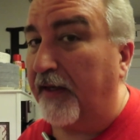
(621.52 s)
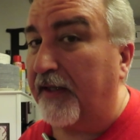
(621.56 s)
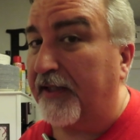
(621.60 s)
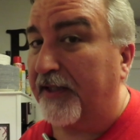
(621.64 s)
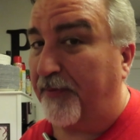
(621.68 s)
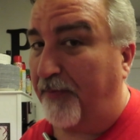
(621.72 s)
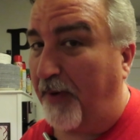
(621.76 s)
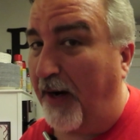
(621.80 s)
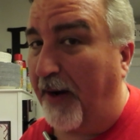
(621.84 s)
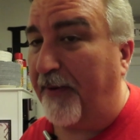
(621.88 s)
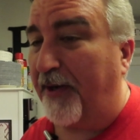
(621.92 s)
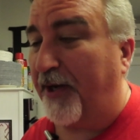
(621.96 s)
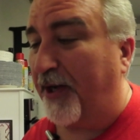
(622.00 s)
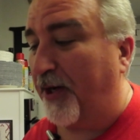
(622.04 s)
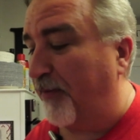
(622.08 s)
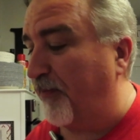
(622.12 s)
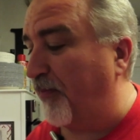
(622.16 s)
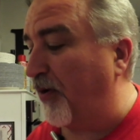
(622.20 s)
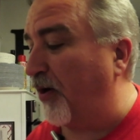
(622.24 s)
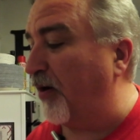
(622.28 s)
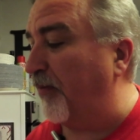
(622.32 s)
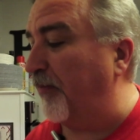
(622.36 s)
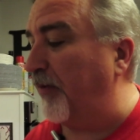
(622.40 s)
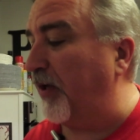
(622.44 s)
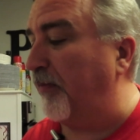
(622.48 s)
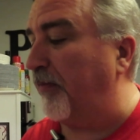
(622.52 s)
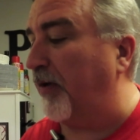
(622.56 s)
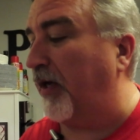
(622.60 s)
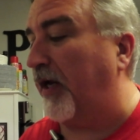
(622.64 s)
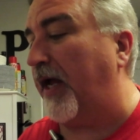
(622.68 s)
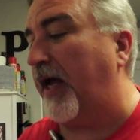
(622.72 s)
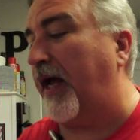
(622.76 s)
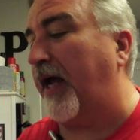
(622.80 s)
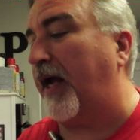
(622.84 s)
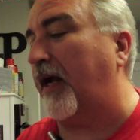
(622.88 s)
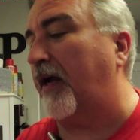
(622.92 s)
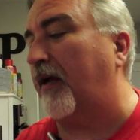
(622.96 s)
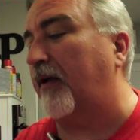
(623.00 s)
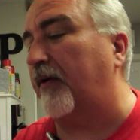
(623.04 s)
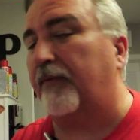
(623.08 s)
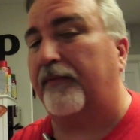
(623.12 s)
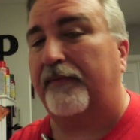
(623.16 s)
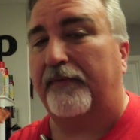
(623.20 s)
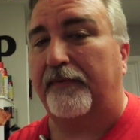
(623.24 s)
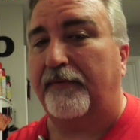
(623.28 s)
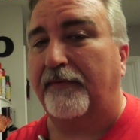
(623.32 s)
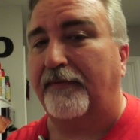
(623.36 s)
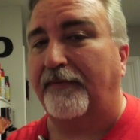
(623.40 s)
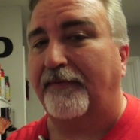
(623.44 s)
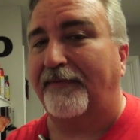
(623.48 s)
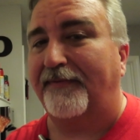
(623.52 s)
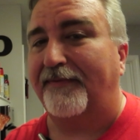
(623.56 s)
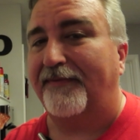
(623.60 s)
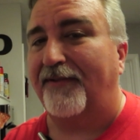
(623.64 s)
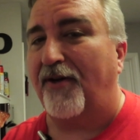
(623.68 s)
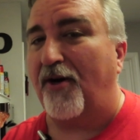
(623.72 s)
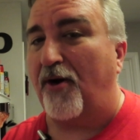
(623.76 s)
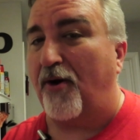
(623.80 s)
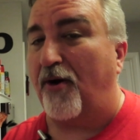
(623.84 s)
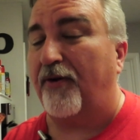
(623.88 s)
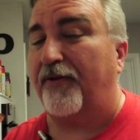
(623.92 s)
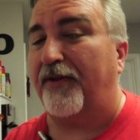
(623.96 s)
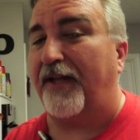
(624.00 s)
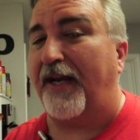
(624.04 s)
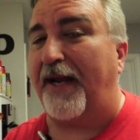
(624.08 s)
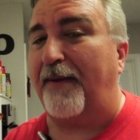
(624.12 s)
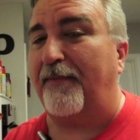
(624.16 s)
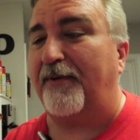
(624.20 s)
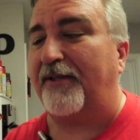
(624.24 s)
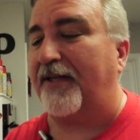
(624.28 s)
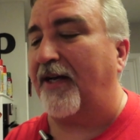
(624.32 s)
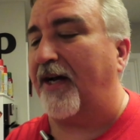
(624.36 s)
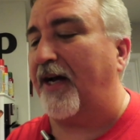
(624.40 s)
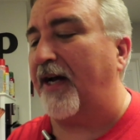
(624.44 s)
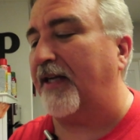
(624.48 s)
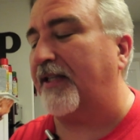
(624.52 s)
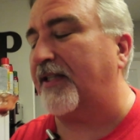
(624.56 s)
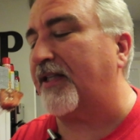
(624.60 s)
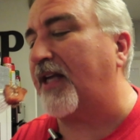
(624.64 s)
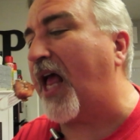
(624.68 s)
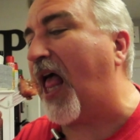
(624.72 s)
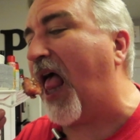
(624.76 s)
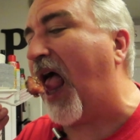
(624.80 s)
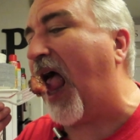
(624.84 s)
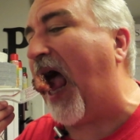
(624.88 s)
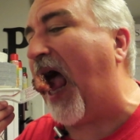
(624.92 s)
It's probably going to burn me, but hey, all in the name of science.